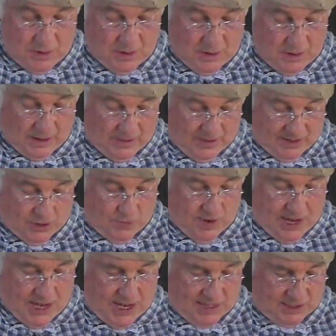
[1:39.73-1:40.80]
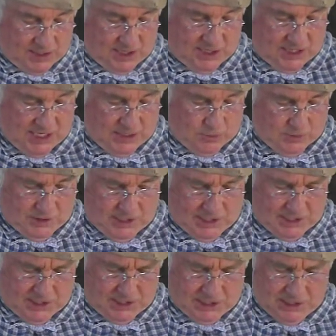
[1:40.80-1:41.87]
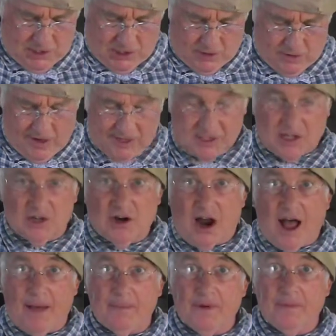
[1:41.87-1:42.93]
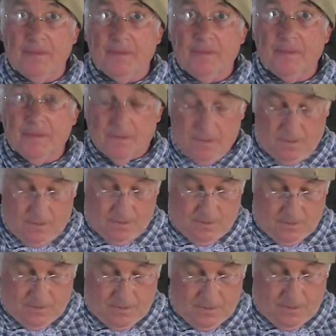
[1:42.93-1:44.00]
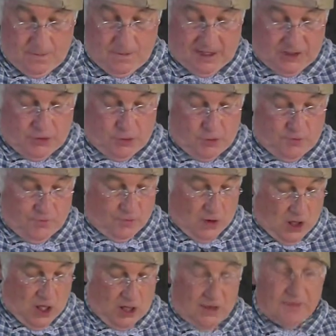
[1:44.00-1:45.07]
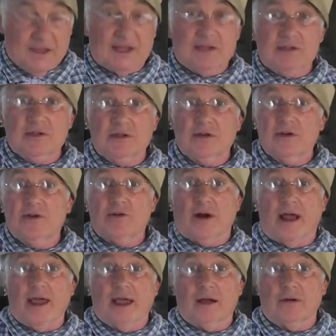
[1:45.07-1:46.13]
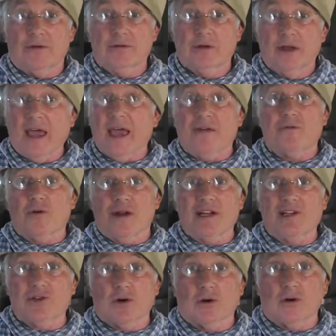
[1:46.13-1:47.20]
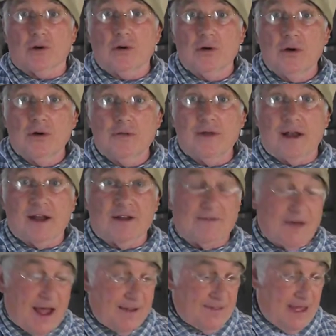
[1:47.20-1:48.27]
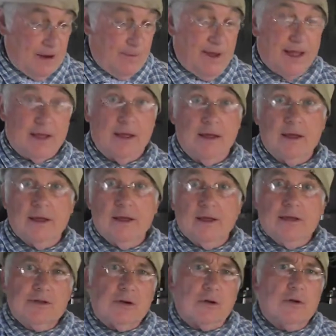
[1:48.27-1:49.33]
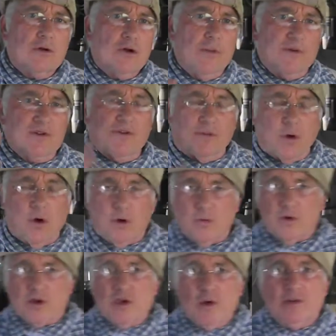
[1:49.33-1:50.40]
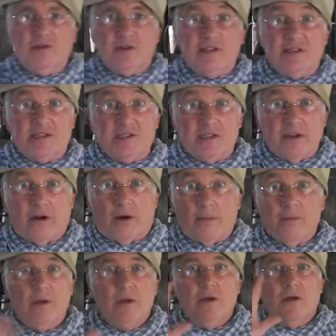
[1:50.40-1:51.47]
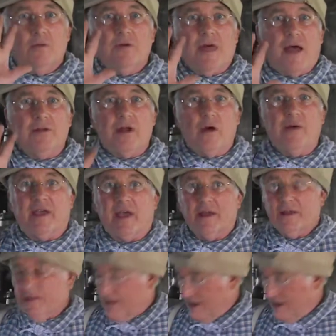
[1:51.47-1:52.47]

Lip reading: and this radius is equal to the distance across the top. That's true for all of these triangles and for any circle that I divide that way. So Coopers of old were using this theorem without knowing it. And